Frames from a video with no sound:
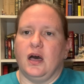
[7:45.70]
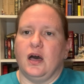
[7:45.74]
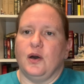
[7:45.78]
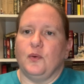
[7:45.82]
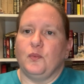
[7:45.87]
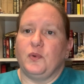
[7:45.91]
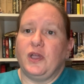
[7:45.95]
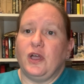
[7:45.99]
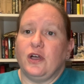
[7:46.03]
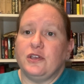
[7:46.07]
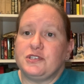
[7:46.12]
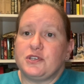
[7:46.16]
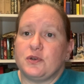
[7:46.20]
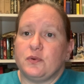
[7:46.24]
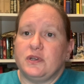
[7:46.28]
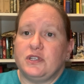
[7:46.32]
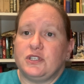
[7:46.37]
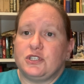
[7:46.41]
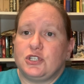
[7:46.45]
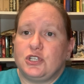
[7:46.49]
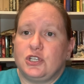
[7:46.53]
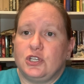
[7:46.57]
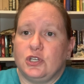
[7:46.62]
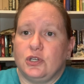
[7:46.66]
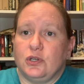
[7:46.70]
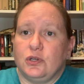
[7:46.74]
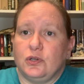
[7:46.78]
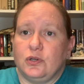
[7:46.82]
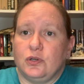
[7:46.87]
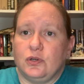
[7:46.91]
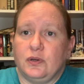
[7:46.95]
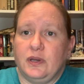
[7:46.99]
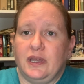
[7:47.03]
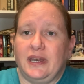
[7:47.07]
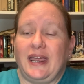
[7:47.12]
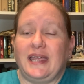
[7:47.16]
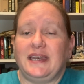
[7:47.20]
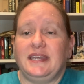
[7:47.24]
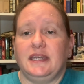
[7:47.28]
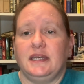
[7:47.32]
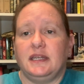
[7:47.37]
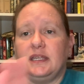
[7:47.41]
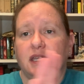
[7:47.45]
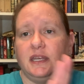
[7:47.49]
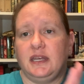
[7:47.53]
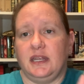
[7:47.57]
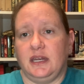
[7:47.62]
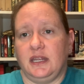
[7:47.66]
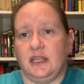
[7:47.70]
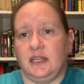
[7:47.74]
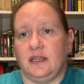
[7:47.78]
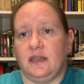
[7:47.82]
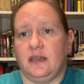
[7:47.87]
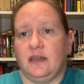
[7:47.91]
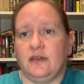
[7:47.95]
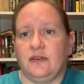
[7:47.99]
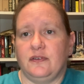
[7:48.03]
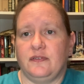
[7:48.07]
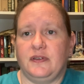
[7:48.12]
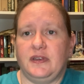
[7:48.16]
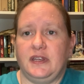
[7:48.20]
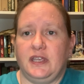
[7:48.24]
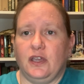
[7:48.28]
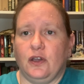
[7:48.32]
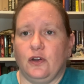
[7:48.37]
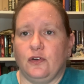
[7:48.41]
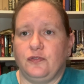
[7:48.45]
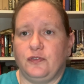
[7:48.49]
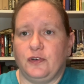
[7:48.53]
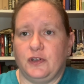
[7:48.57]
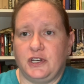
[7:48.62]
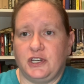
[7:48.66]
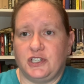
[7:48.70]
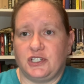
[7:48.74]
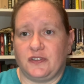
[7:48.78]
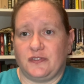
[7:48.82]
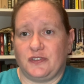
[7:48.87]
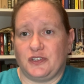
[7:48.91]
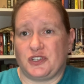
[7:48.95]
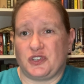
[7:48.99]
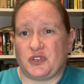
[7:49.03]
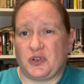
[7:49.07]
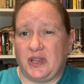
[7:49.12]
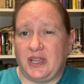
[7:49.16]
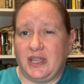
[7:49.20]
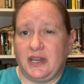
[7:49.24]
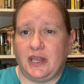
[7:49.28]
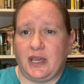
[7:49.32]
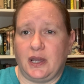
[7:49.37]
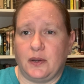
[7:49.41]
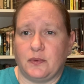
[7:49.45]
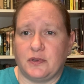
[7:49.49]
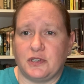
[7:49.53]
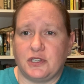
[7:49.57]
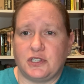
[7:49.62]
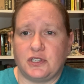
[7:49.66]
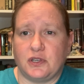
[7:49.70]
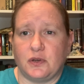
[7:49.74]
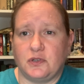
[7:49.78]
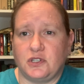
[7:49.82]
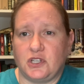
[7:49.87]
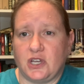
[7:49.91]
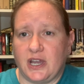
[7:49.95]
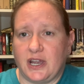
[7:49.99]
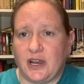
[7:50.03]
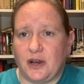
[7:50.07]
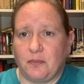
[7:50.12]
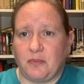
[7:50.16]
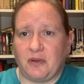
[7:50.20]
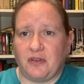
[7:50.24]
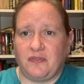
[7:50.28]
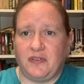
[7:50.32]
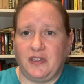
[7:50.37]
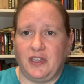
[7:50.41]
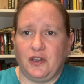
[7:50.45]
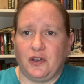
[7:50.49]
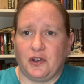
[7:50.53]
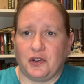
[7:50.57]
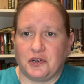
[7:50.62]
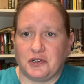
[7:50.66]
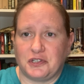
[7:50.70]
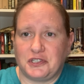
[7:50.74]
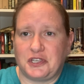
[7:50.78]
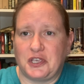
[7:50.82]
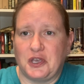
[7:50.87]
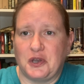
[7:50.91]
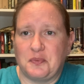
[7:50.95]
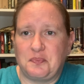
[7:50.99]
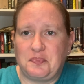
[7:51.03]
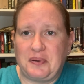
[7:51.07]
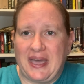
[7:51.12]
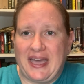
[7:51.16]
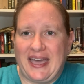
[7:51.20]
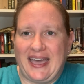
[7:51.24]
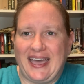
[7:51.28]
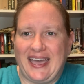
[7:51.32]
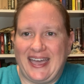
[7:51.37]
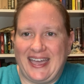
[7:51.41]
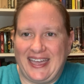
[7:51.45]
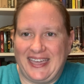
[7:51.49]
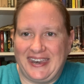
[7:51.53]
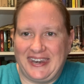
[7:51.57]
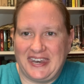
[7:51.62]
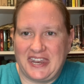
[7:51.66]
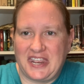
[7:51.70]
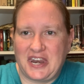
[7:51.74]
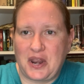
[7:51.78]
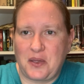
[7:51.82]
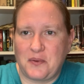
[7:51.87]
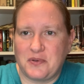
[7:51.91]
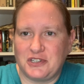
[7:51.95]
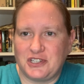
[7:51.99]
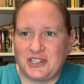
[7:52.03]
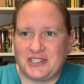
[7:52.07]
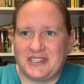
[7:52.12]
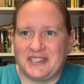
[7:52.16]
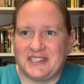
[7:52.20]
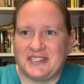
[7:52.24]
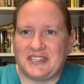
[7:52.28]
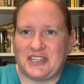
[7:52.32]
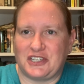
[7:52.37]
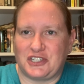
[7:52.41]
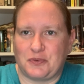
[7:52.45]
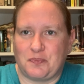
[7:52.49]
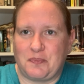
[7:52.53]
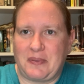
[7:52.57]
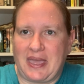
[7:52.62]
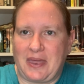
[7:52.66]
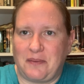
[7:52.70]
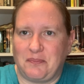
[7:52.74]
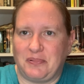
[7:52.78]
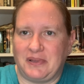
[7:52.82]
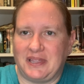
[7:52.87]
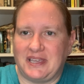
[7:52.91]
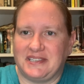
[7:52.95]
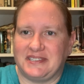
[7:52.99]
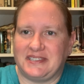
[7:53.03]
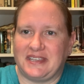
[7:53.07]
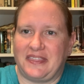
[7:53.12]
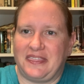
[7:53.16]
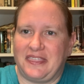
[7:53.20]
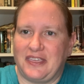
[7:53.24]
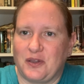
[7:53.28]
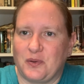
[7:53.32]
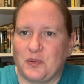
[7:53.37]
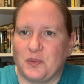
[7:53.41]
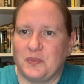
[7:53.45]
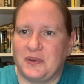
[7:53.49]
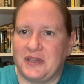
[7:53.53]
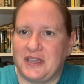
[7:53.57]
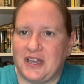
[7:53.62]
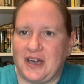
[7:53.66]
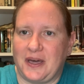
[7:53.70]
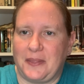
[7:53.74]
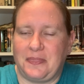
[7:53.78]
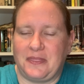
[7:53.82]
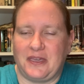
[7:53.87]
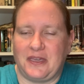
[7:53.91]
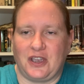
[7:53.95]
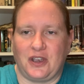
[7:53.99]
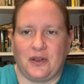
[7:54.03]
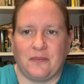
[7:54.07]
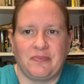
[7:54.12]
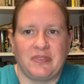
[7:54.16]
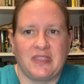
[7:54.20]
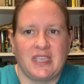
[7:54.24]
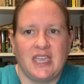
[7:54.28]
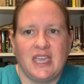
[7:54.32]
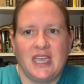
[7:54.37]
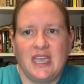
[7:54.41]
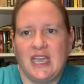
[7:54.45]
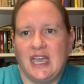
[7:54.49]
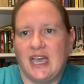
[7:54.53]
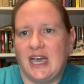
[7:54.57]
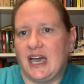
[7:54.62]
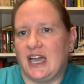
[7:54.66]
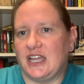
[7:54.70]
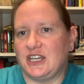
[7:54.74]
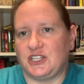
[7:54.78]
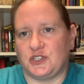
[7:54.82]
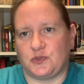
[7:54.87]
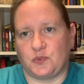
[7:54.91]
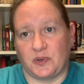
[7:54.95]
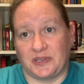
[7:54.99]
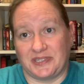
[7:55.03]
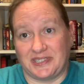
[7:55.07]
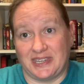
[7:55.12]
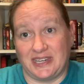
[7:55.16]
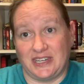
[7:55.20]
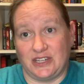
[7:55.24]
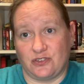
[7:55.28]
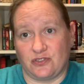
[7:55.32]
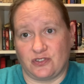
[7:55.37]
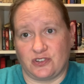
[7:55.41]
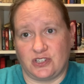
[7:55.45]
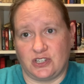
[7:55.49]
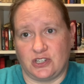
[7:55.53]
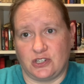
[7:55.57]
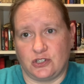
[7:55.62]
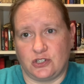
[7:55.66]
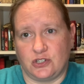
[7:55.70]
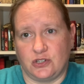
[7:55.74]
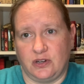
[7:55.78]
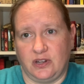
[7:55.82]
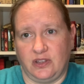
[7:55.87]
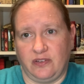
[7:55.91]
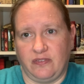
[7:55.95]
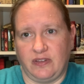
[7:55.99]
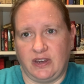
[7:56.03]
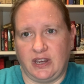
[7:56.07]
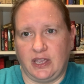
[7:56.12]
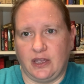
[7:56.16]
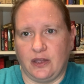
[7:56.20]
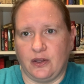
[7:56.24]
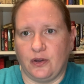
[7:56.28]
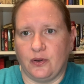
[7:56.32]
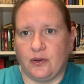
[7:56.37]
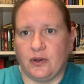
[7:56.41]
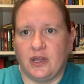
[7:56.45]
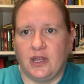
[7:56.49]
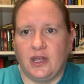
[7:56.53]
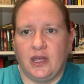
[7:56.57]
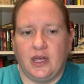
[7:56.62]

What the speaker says: We also went to, and I didn't get any video footage of the Strand. I was so tired. My feet hurt so bad. And I was just in such a bad place, I think, when we got there. I just wasn't interested in shooting video.